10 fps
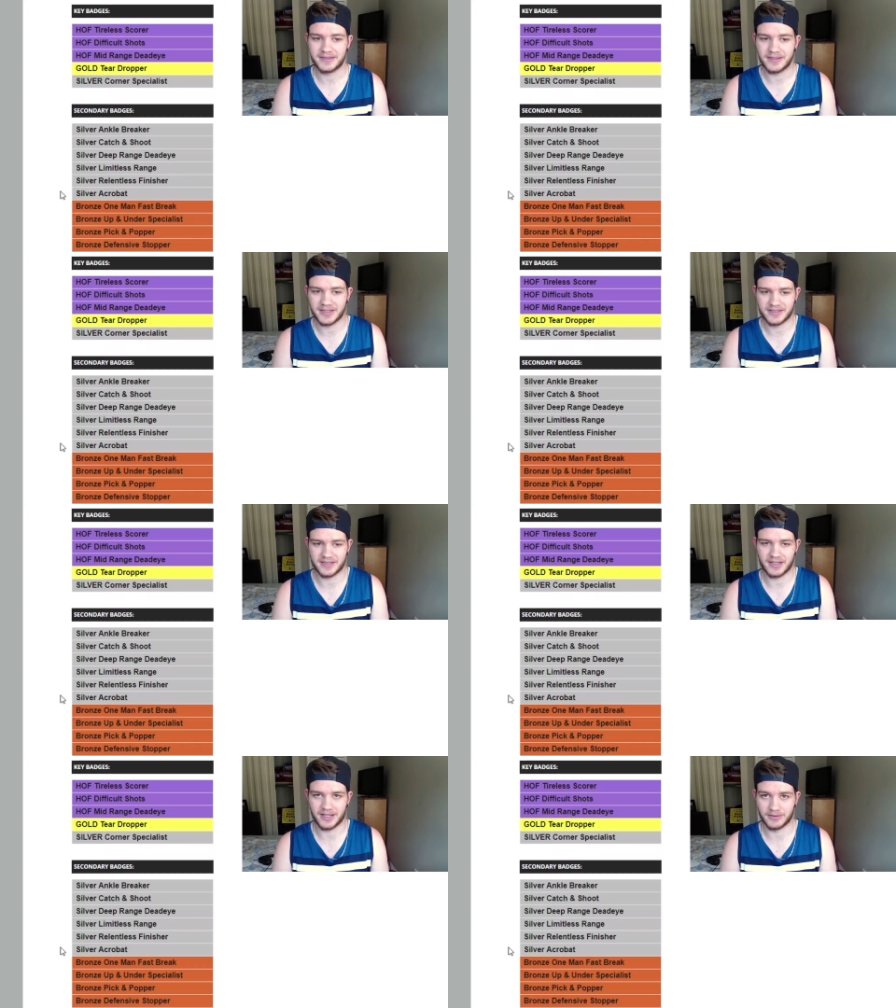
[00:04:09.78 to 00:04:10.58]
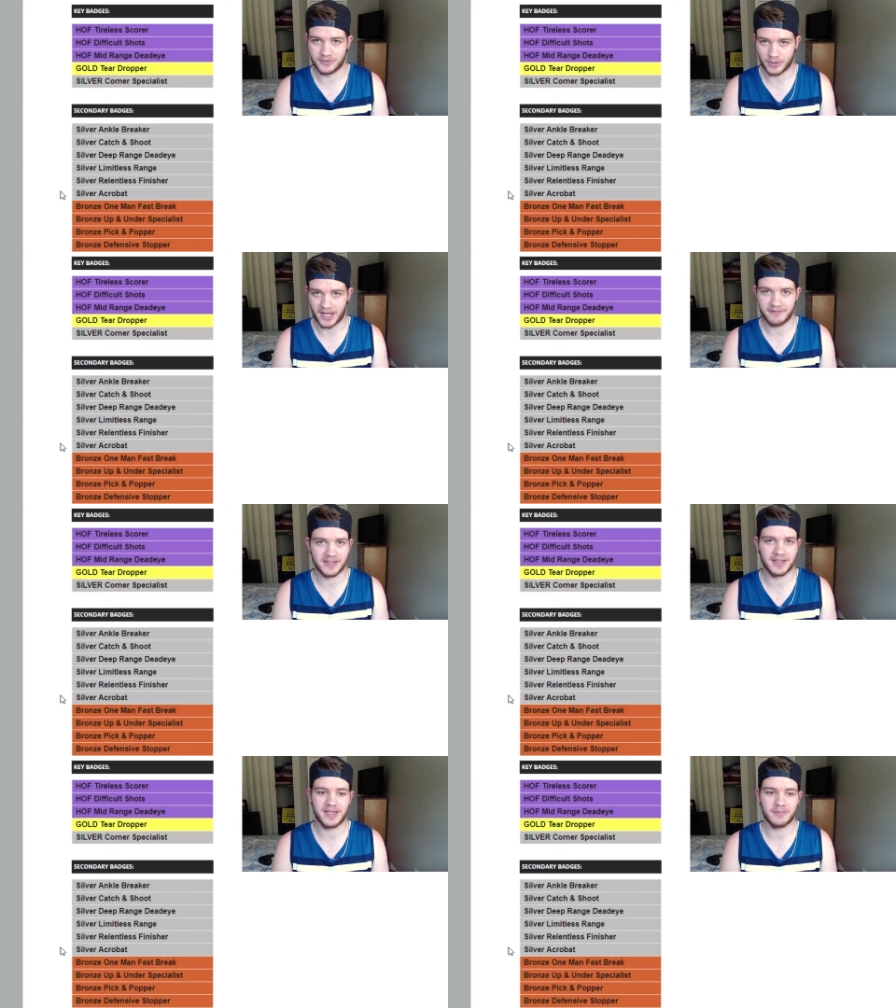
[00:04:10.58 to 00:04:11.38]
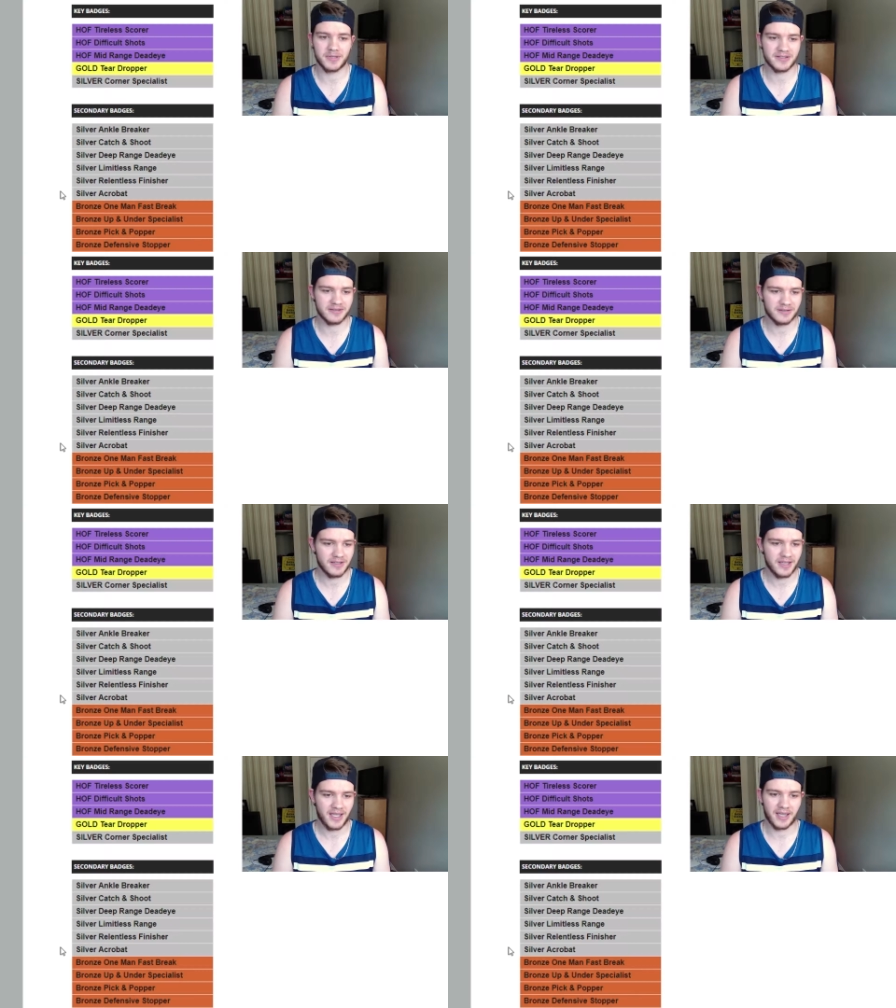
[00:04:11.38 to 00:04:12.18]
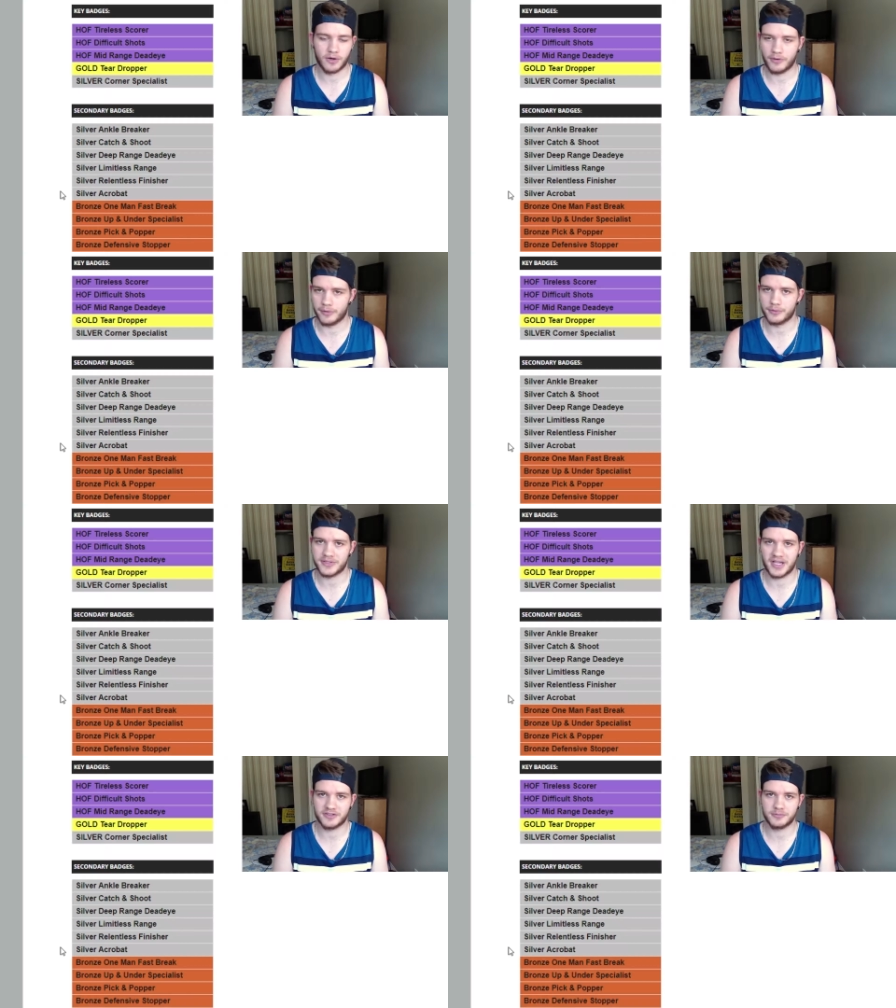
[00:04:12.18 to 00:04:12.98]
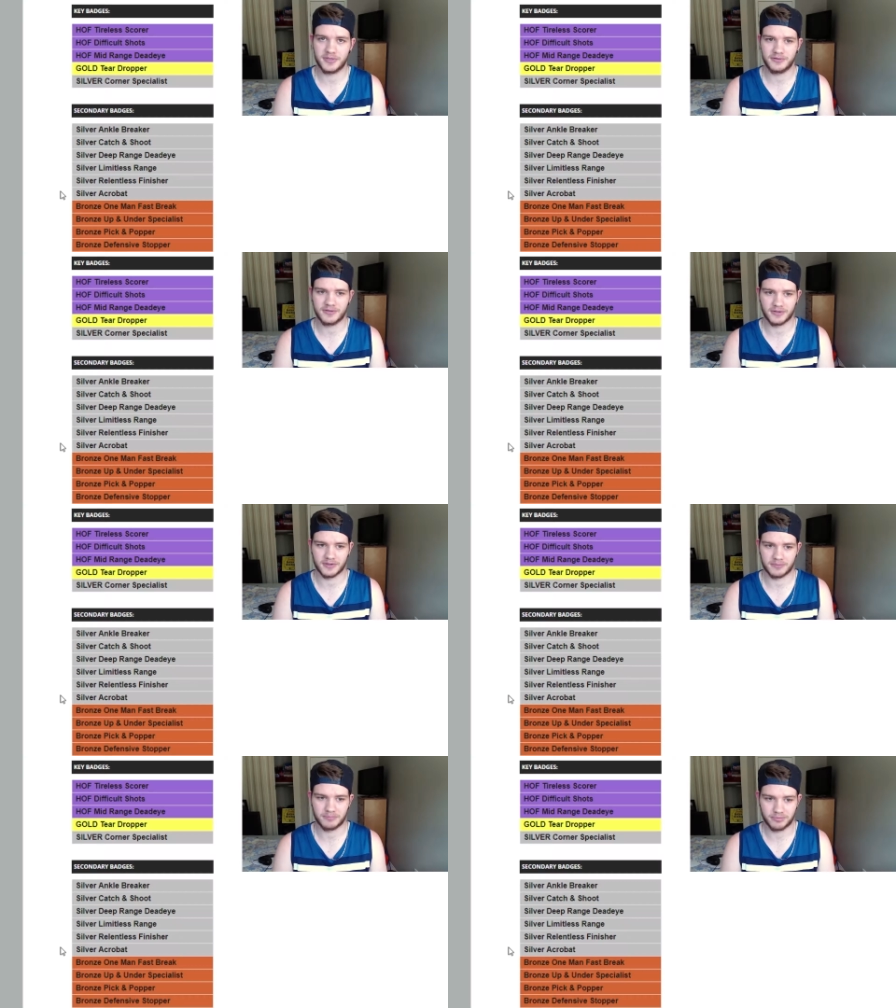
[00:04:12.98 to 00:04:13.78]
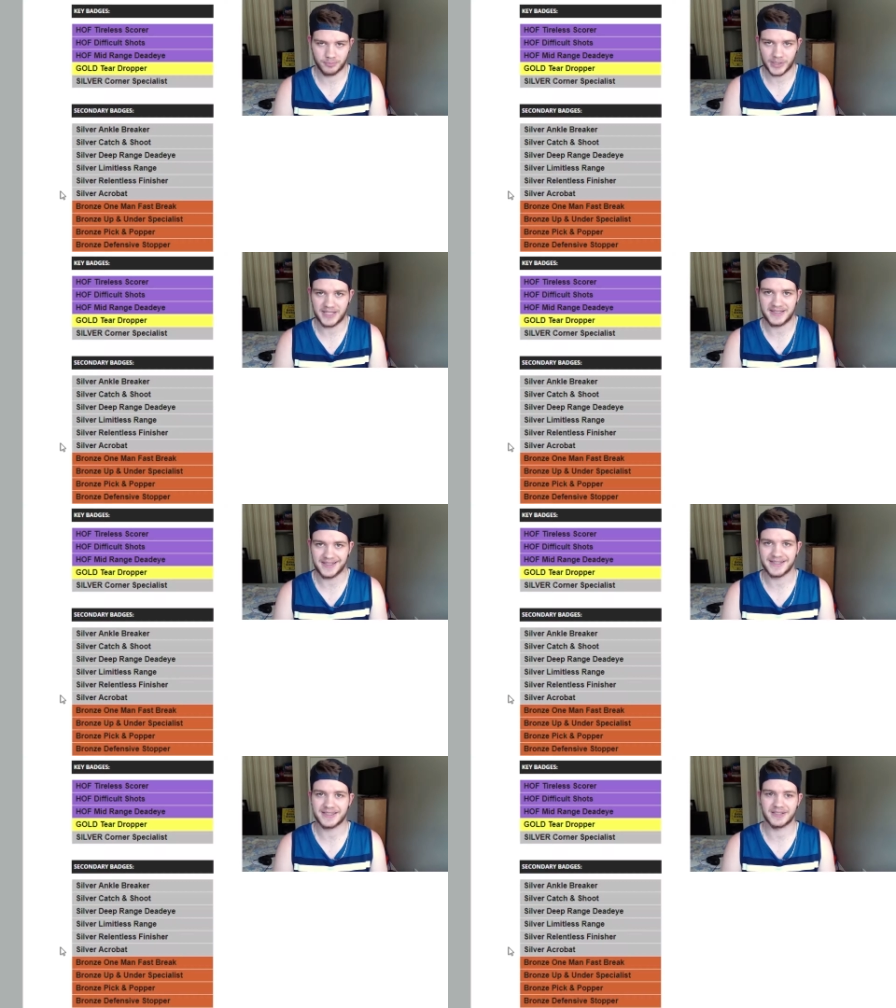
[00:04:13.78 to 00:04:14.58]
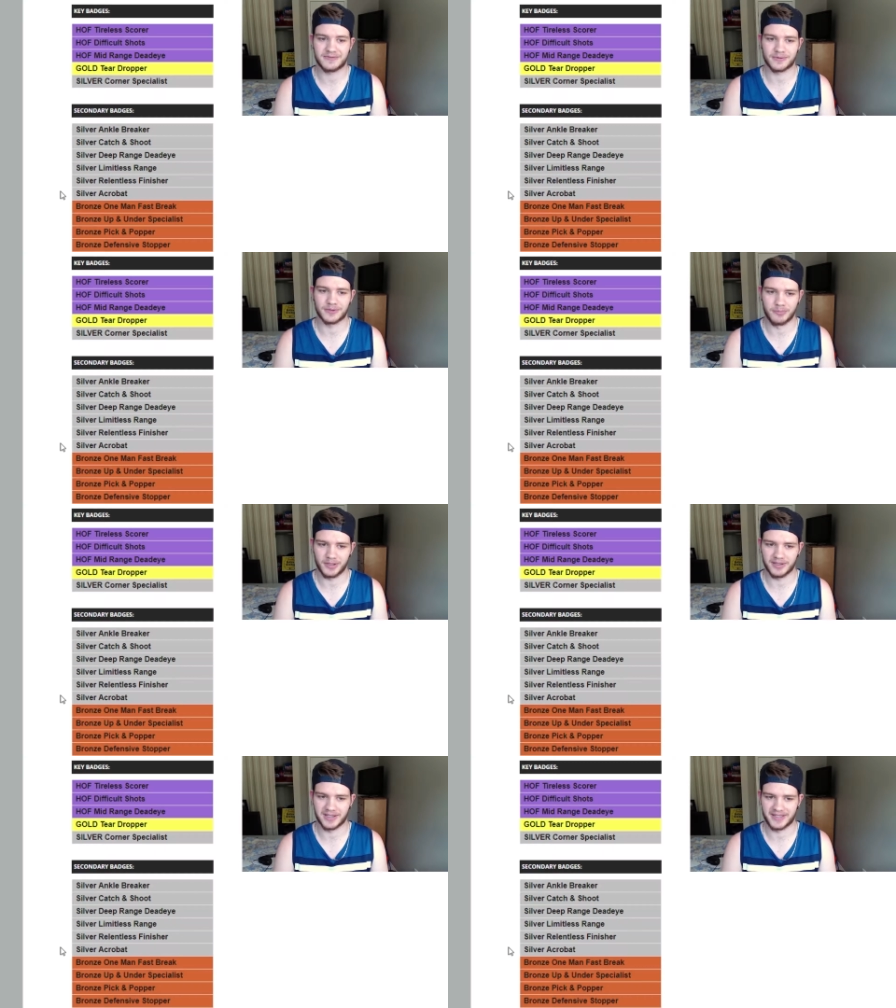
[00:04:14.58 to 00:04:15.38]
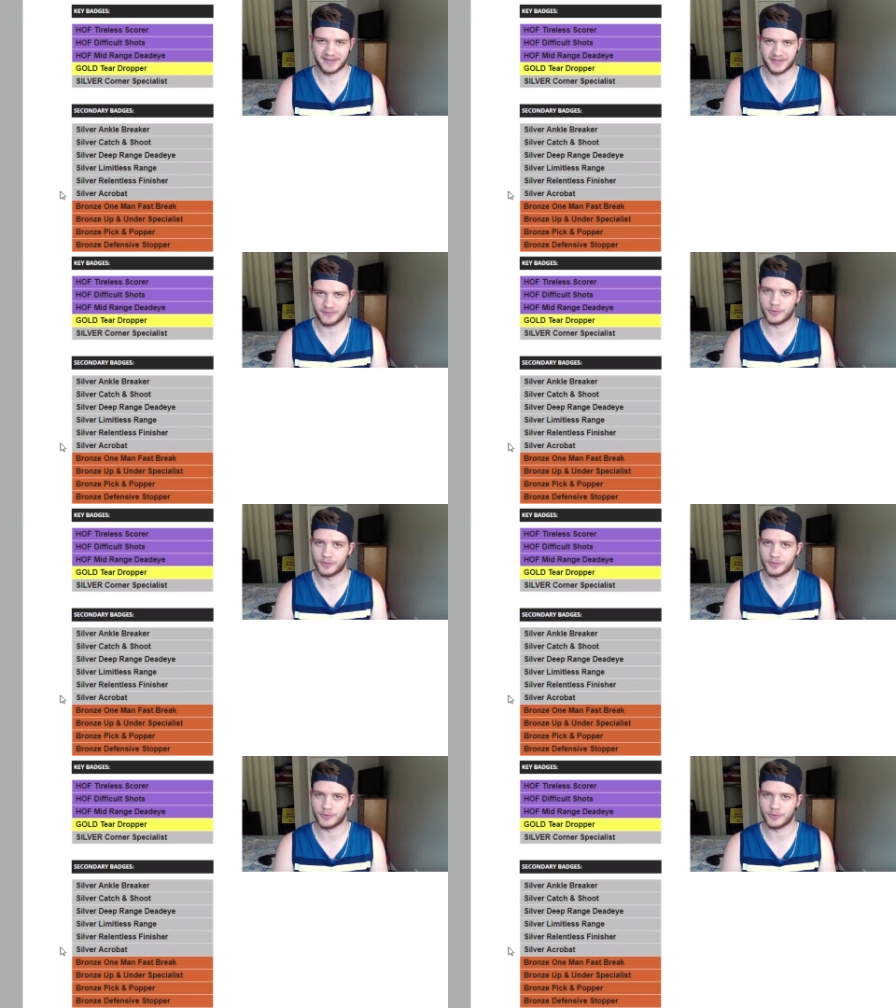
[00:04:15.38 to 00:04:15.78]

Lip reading: it's driving layup and all those attributes are pretty decent for a build like this.